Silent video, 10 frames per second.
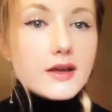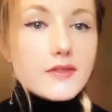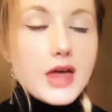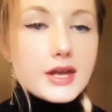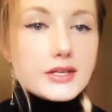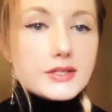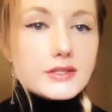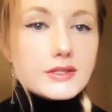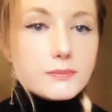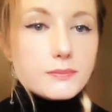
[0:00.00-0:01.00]
that
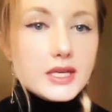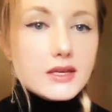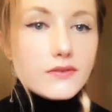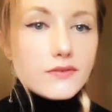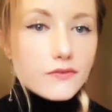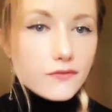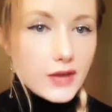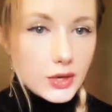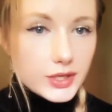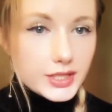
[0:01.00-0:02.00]
is being
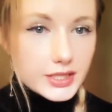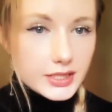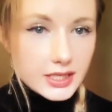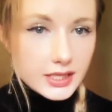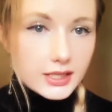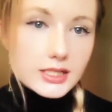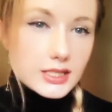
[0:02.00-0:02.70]
very distinct